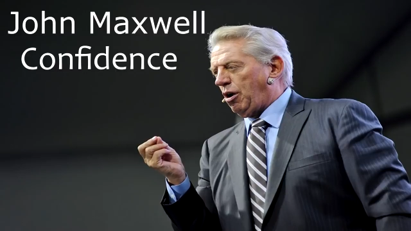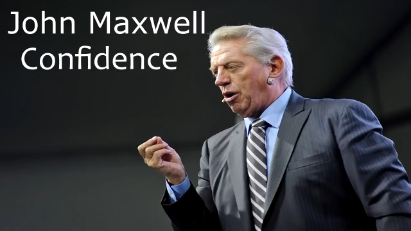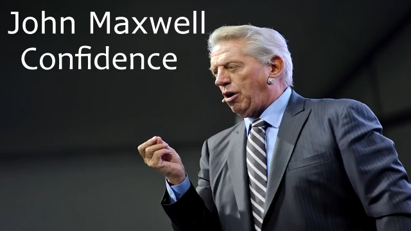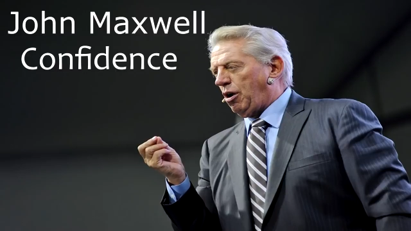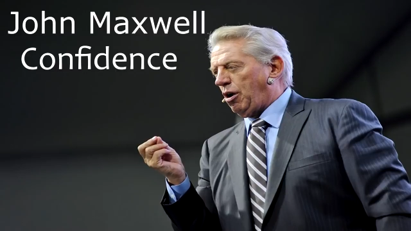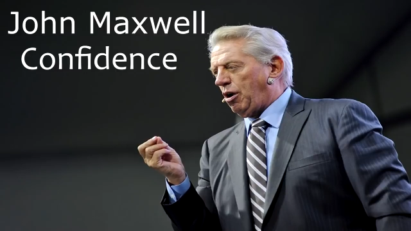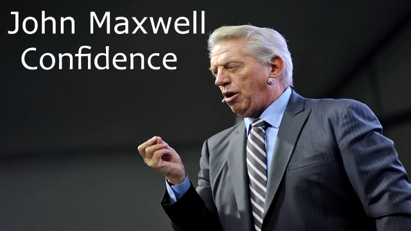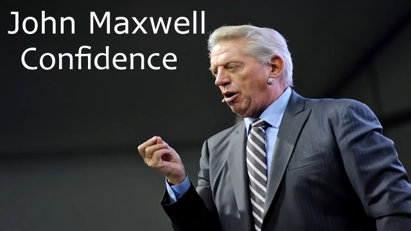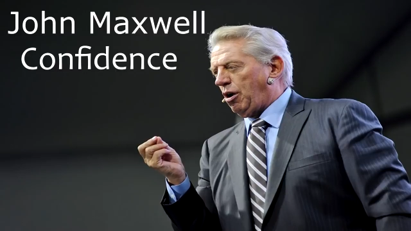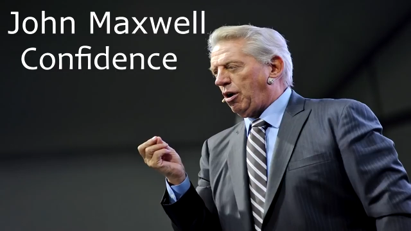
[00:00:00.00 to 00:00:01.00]

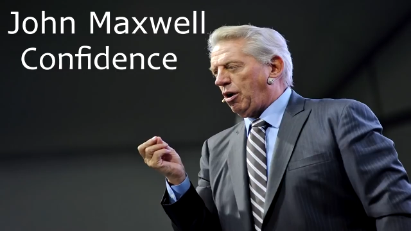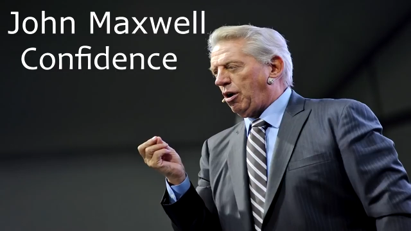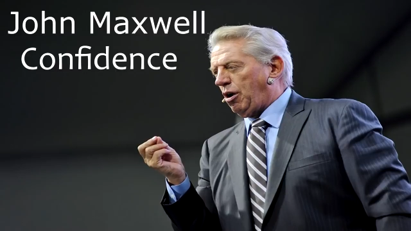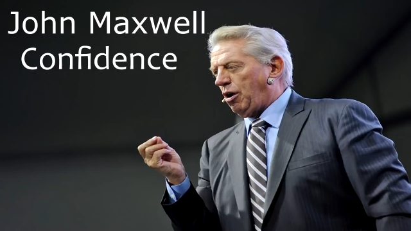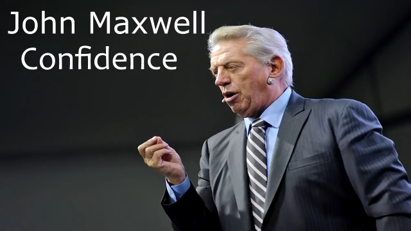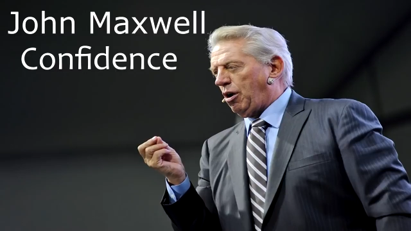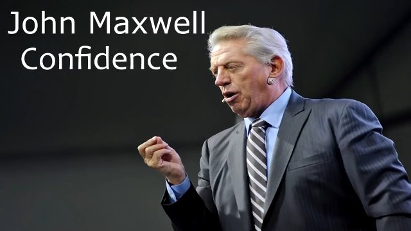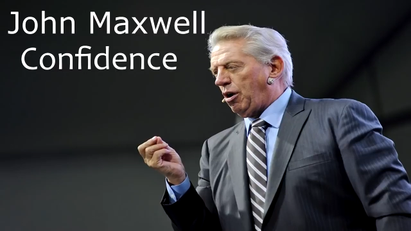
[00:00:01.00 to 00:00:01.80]
(silence)